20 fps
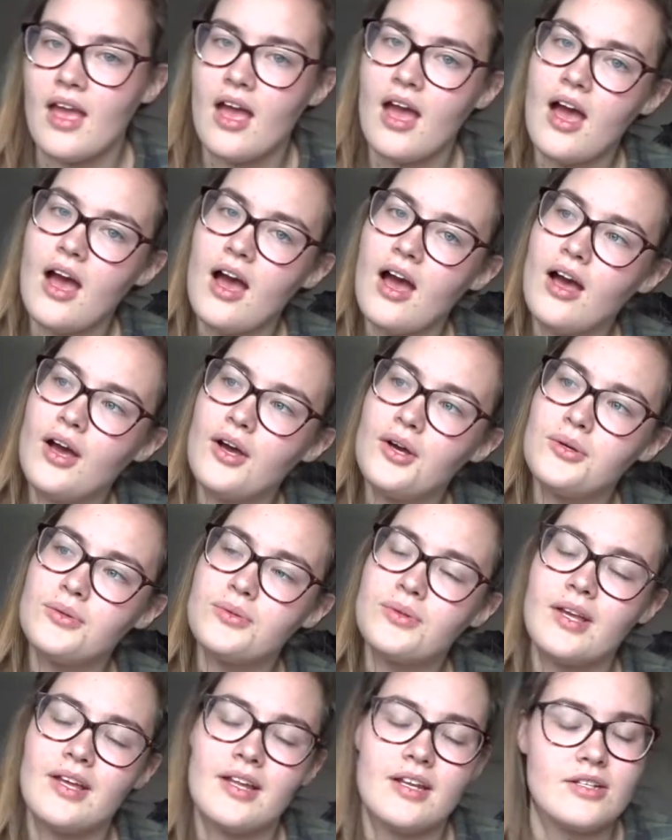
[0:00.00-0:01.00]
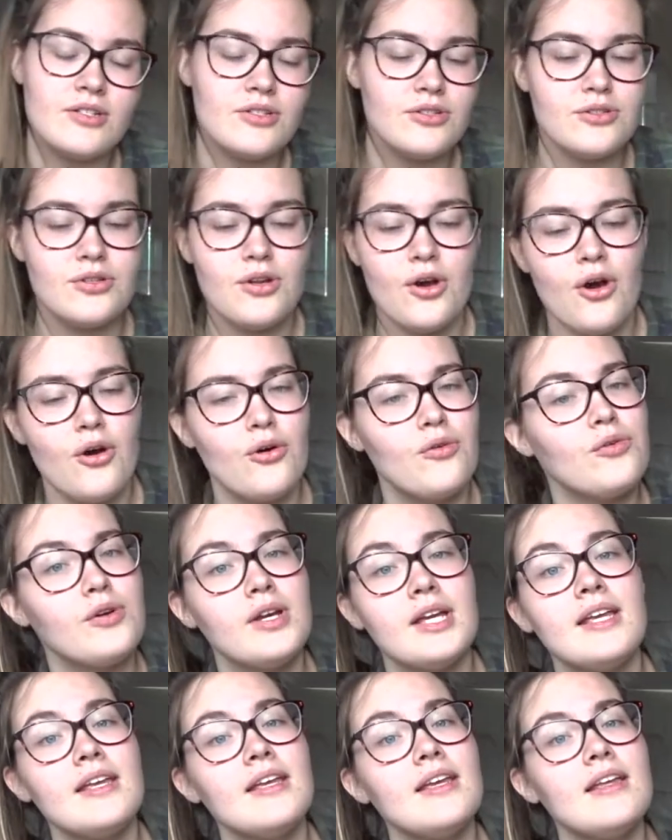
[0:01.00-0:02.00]
How can a
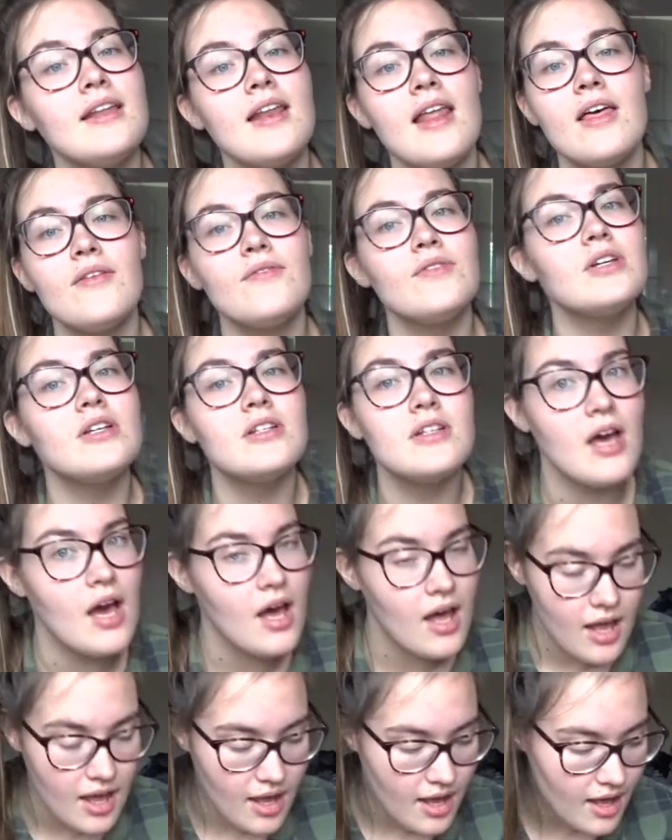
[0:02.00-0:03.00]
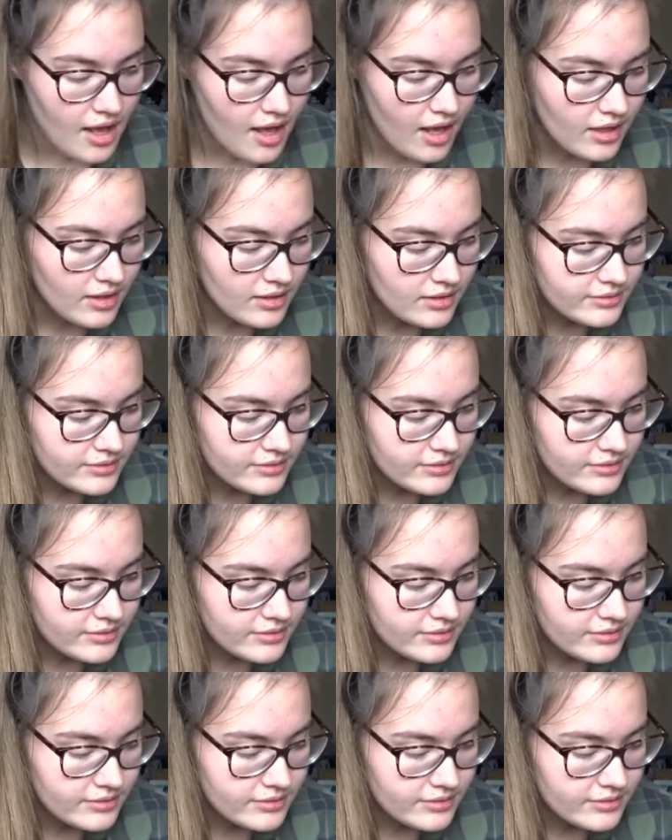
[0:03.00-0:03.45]
story never die?